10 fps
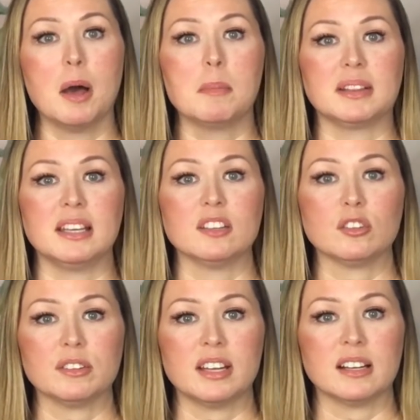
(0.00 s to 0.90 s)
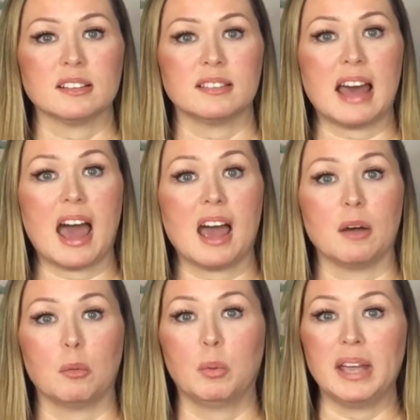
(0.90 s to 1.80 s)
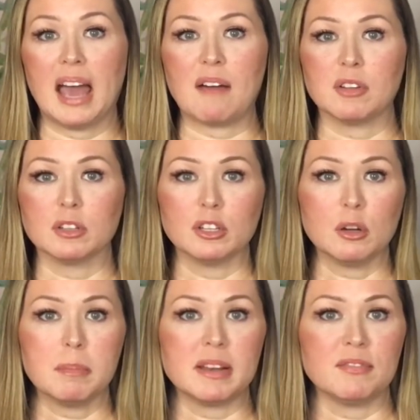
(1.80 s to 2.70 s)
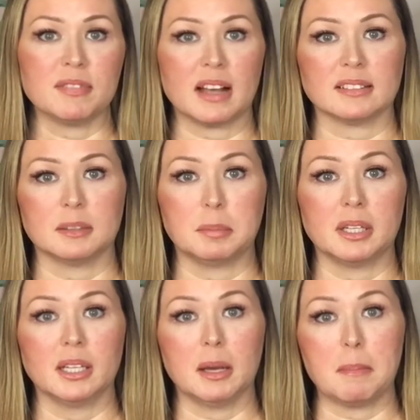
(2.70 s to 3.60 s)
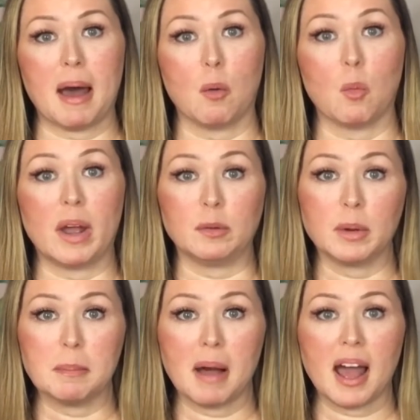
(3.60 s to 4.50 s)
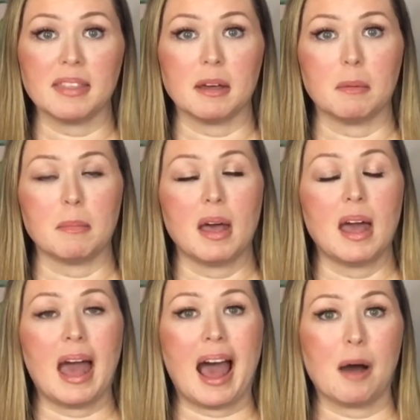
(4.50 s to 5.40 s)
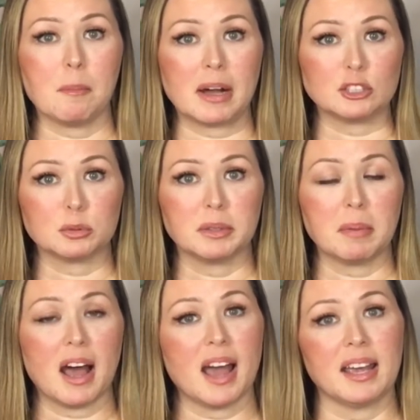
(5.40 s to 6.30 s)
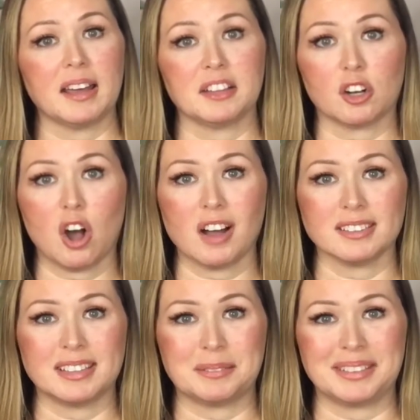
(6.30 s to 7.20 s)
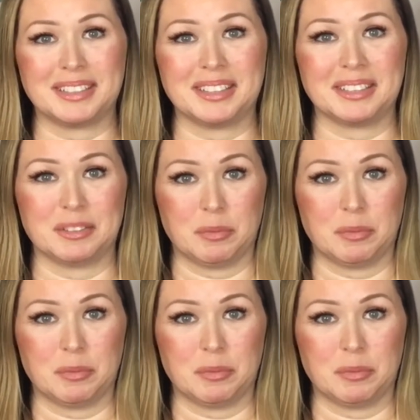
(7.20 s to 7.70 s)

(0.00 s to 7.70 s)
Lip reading: But these are things that we have a little bit of flexibility about when we buy them, how much we buy, and the cost that we